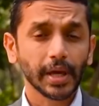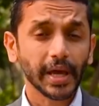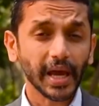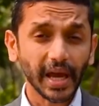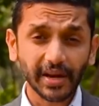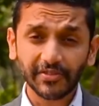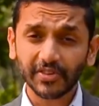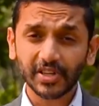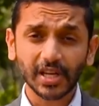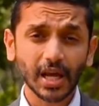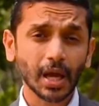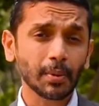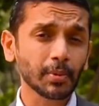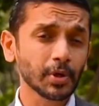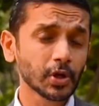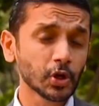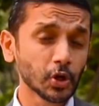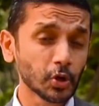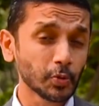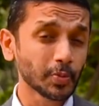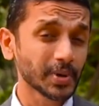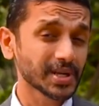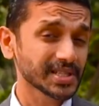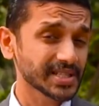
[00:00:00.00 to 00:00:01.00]
Every time a
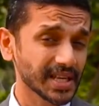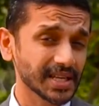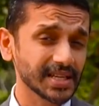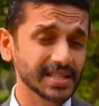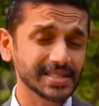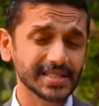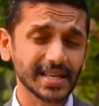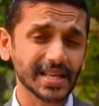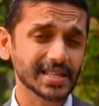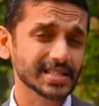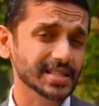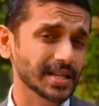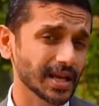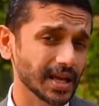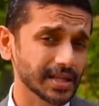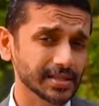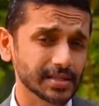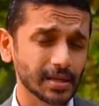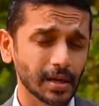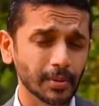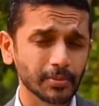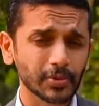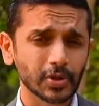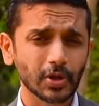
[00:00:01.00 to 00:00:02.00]
new Mercedes S-Class
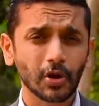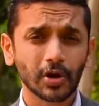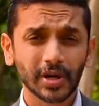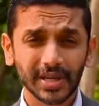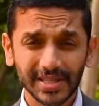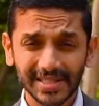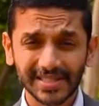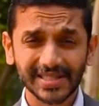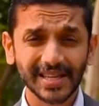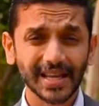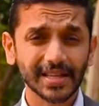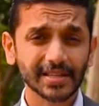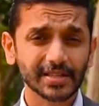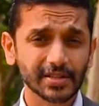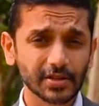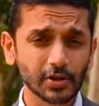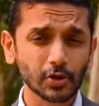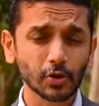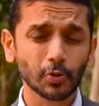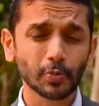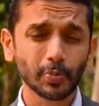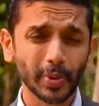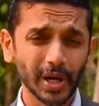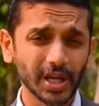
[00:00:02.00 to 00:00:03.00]
comes along, it sets
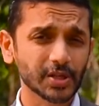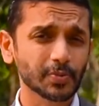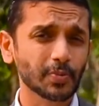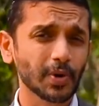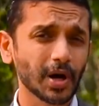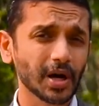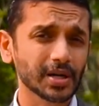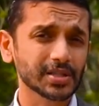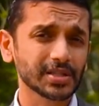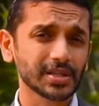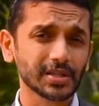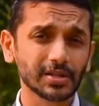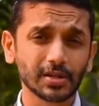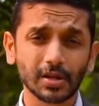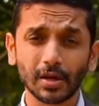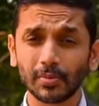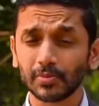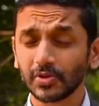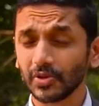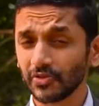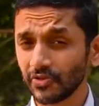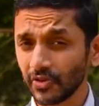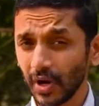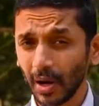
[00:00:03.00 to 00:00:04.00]
new benchmarks in
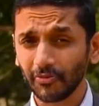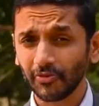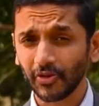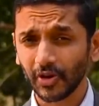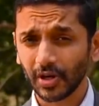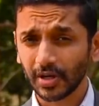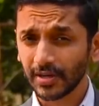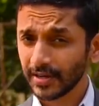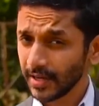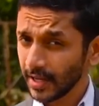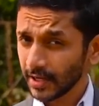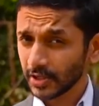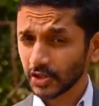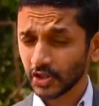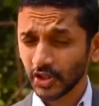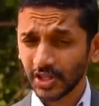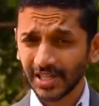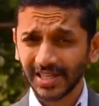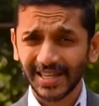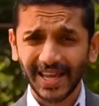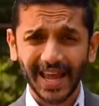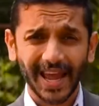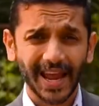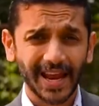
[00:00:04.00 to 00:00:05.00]
terms of comfort,
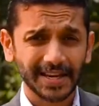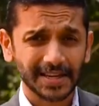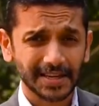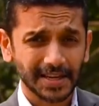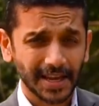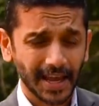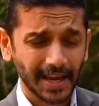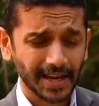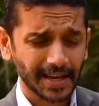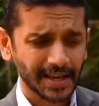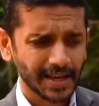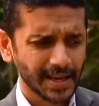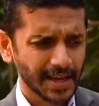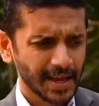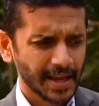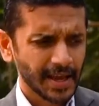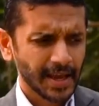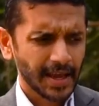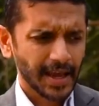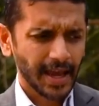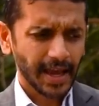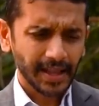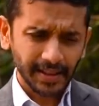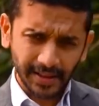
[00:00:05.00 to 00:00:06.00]
luxury and tech.
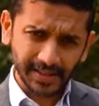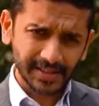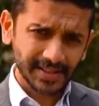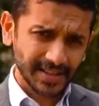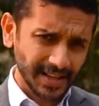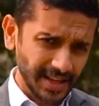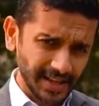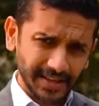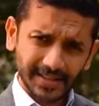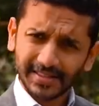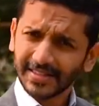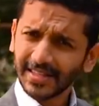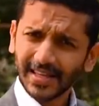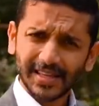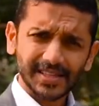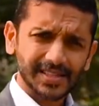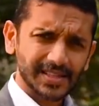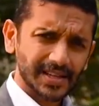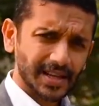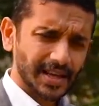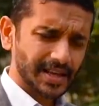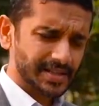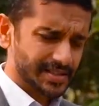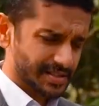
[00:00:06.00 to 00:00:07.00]
And this latest
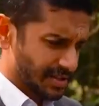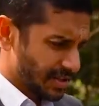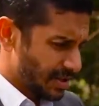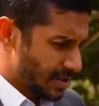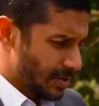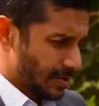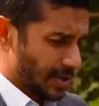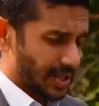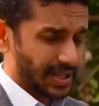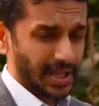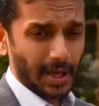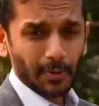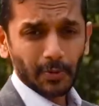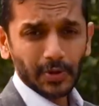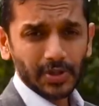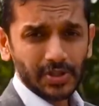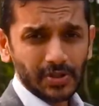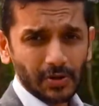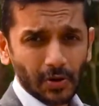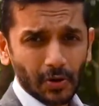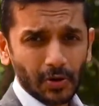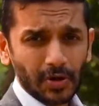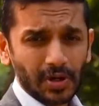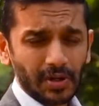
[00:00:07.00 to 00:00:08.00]
S-Class, well, that was
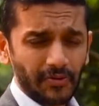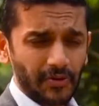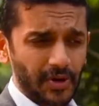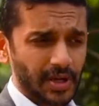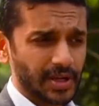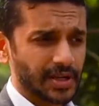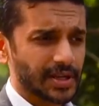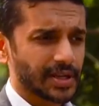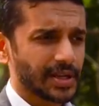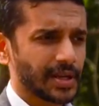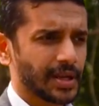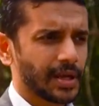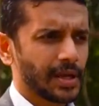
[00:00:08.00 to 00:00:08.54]
no different.